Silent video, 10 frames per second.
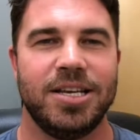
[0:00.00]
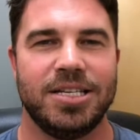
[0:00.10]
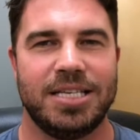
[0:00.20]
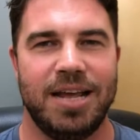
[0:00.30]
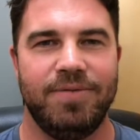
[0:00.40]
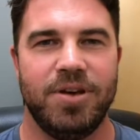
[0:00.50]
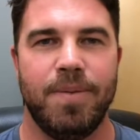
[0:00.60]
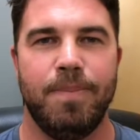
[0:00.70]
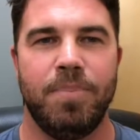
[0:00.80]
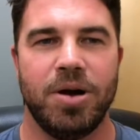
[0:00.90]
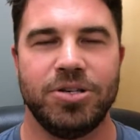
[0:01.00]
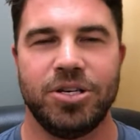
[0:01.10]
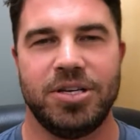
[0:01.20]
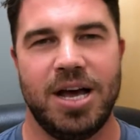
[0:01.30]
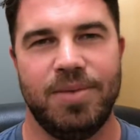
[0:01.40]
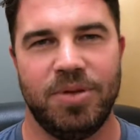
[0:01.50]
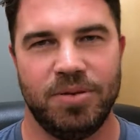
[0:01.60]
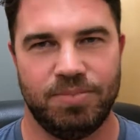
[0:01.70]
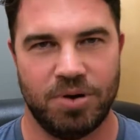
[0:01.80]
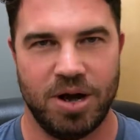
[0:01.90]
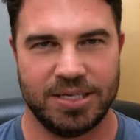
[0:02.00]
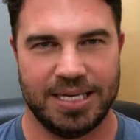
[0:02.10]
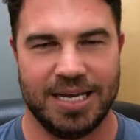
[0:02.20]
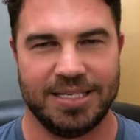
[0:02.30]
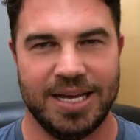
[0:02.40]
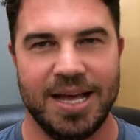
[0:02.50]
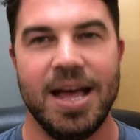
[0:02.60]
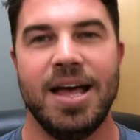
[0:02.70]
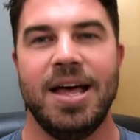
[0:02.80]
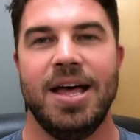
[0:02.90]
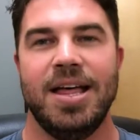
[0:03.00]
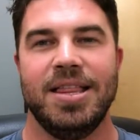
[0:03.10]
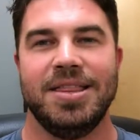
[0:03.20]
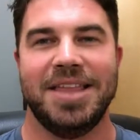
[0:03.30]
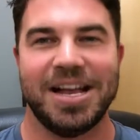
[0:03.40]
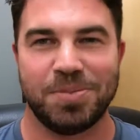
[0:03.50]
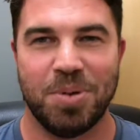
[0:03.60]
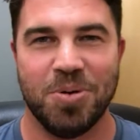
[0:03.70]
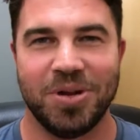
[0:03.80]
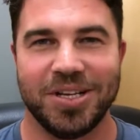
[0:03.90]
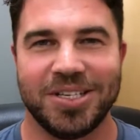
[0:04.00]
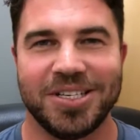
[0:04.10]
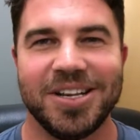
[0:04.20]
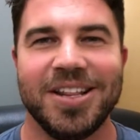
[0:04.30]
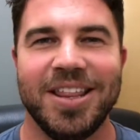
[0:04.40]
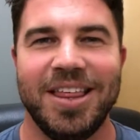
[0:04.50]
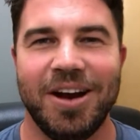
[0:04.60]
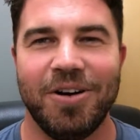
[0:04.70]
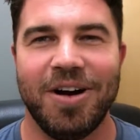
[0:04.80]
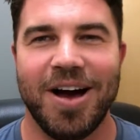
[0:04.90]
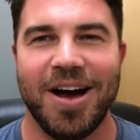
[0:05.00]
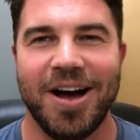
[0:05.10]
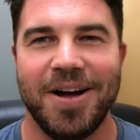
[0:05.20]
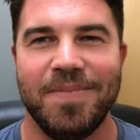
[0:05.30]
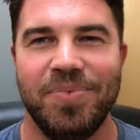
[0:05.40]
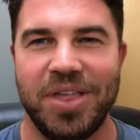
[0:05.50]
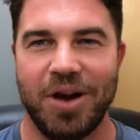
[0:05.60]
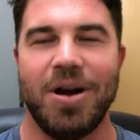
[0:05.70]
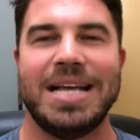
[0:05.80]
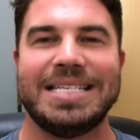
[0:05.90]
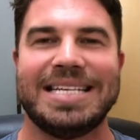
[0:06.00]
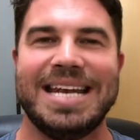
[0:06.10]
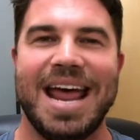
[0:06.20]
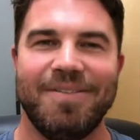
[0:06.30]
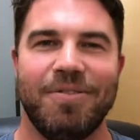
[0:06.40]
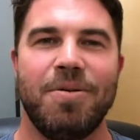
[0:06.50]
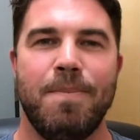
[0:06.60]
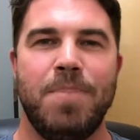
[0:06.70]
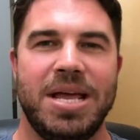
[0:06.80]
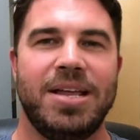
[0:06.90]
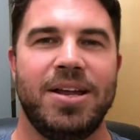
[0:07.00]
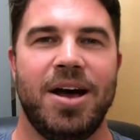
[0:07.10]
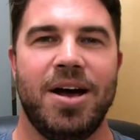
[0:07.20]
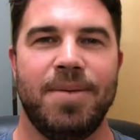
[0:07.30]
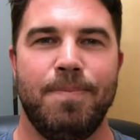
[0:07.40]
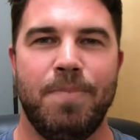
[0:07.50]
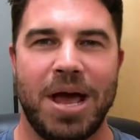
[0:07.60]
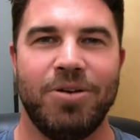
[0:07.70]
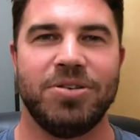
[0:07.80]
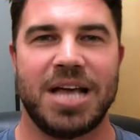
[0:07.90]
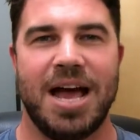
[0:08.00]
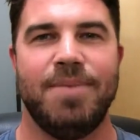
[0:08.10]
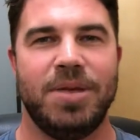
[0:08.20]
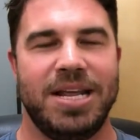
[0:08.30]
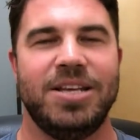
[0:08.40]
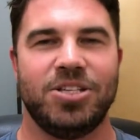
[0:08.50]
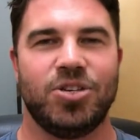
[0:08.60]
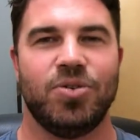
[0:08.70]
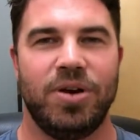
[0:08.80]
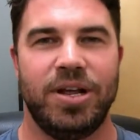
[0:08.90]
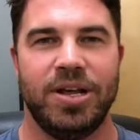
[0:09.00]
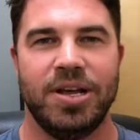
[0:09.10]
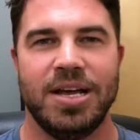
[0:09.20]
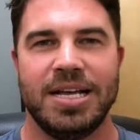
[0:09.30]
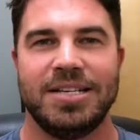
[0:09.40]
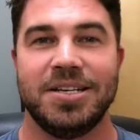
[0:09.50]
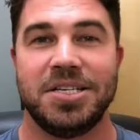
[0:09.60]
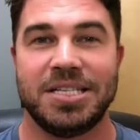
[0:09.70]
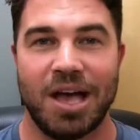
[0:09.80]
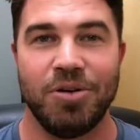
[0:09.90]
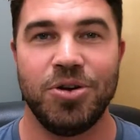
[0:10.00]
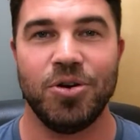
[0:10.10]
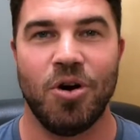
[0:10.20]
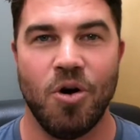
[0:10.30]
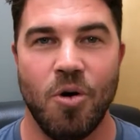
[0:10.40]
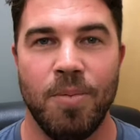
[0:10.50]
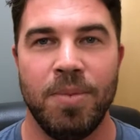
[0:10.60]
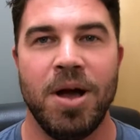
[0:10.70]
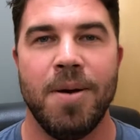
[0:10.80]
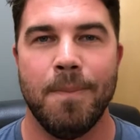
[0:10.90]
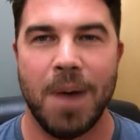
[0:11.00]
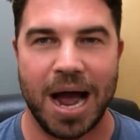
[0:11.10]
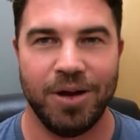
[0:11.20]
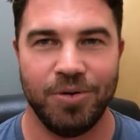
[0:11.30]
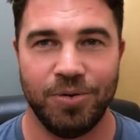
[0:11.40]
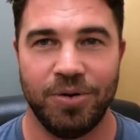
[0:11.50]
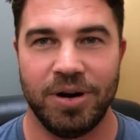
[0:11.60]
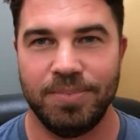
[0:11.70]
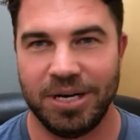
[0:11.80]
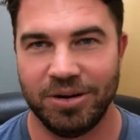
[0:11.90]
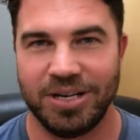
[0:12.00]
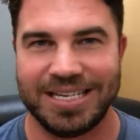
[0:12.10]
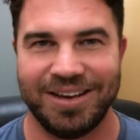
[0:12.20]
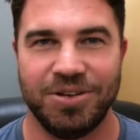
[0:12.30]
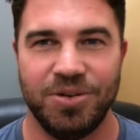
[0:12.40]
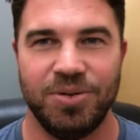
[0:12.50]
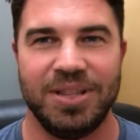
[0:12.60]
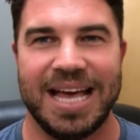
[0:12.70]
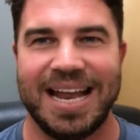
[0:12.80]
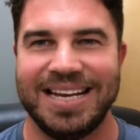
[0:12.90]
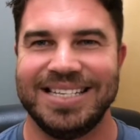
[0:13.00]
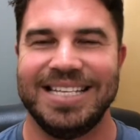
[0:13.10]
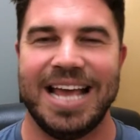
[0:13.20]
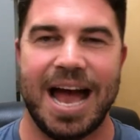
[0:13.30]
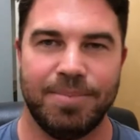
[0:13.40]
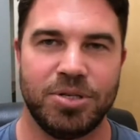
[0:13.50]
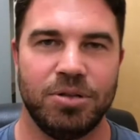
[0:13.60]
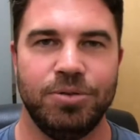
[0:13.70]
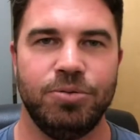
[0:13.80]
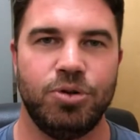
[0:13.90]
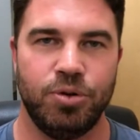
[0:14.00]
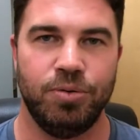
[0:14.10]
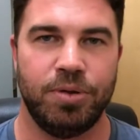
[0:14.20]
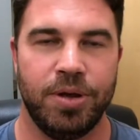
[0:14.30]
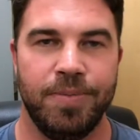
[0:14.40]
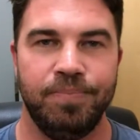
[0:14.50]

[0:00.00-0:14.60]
going to save you a bunch of time in the process. That's bogus. There has never been a better time in history to sell your home by owner. I'm here to tell you that is the absolute truth.